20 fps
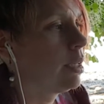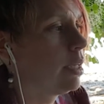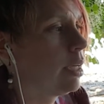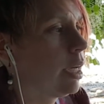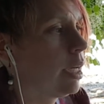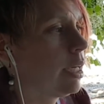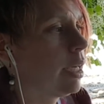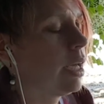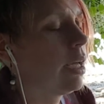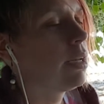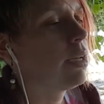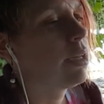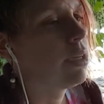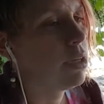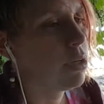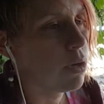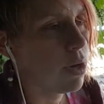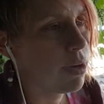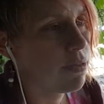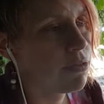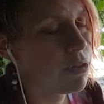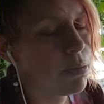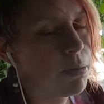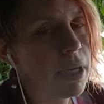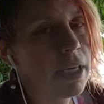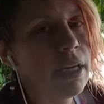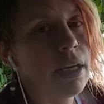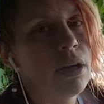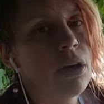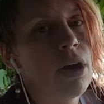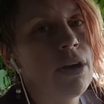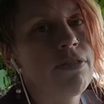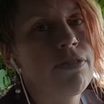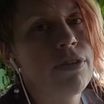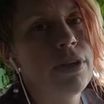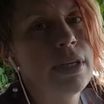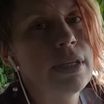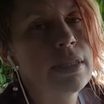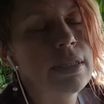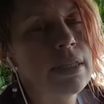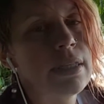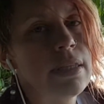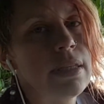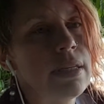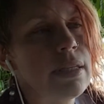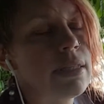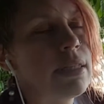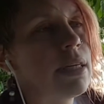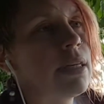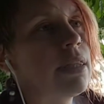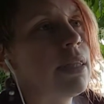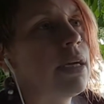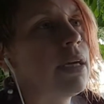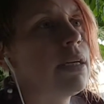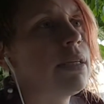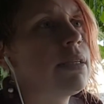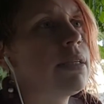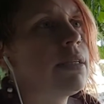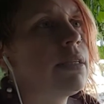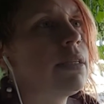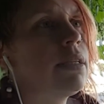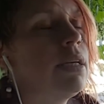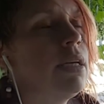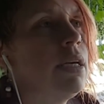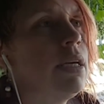again, after making offerings and things like that, and